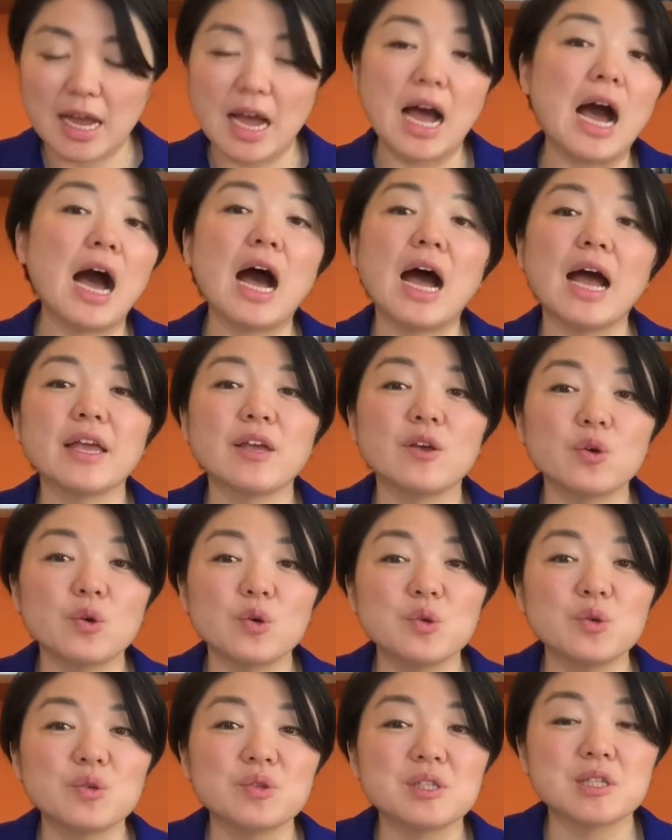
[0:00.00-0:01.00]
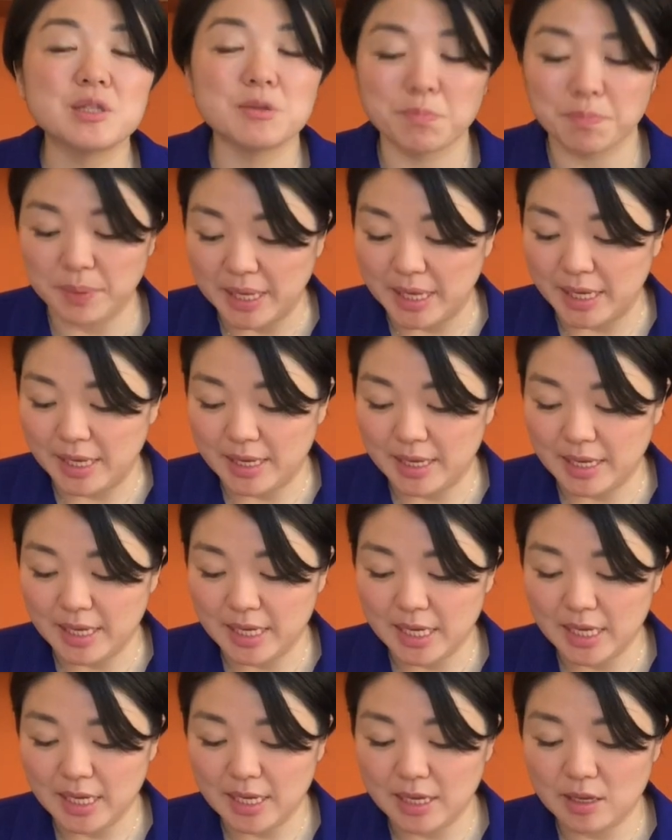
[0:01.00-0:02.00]
I who
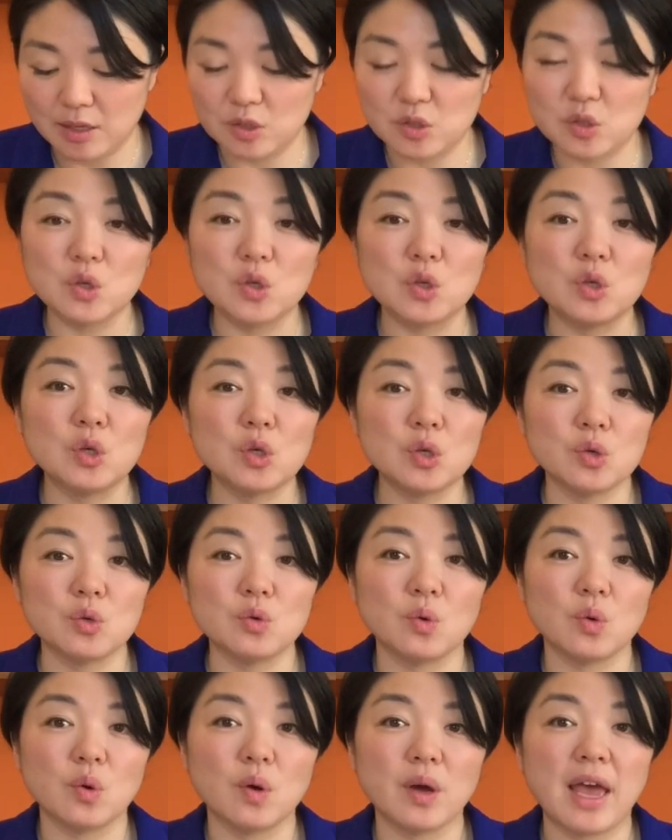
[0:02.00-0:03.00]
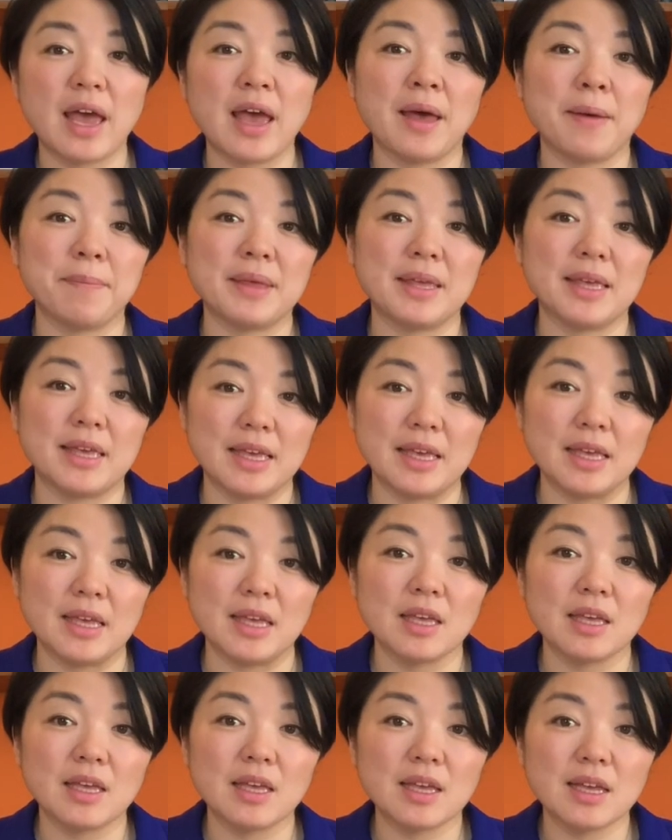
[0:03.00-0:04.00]
speak to you am he.